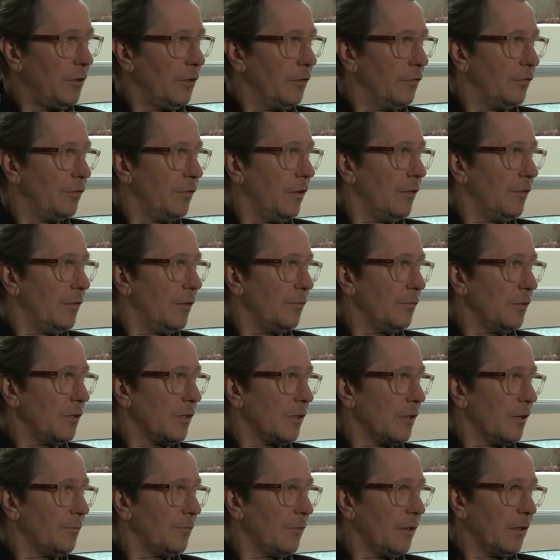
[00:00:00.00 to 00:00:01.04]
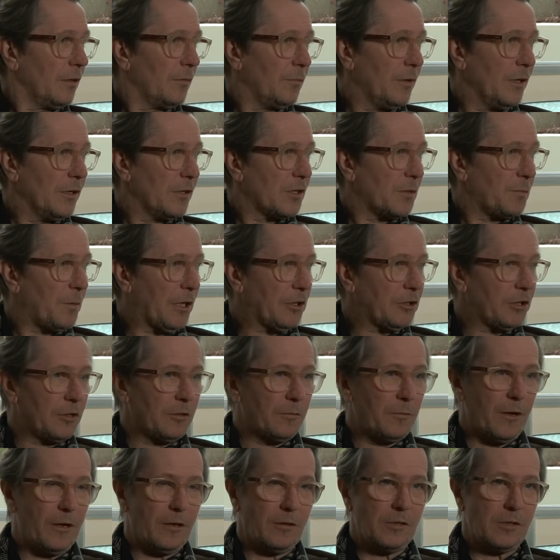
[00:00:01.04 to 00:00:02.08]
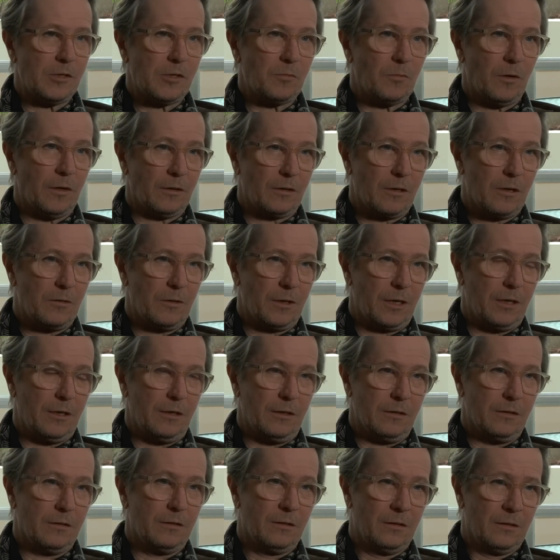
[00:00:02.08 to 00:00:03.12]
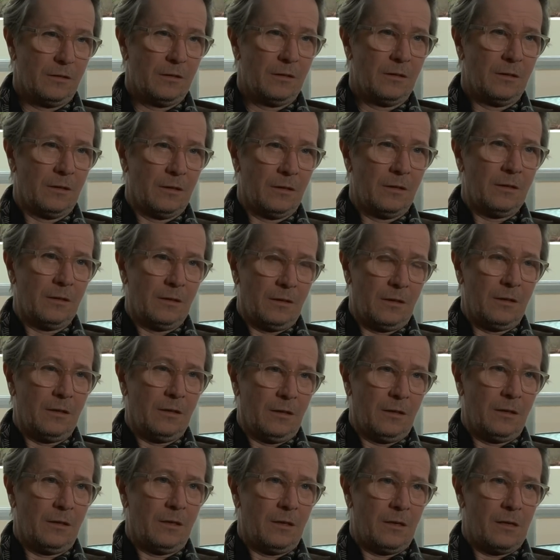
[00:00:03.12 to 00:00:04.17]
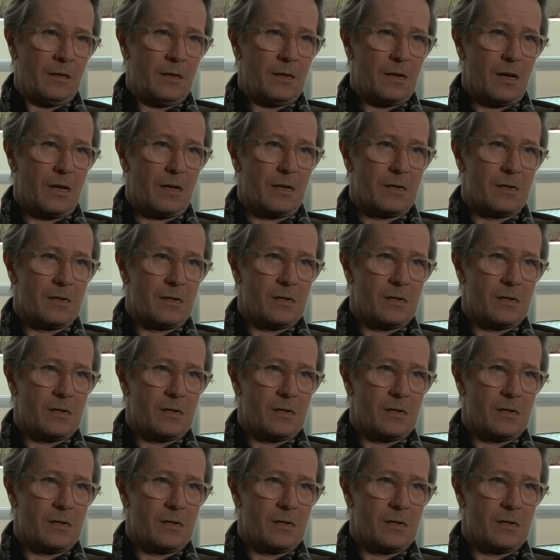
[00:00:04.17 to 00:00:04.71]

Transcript: we all felt there was something a bit special about this one going in. Mm. Yeah.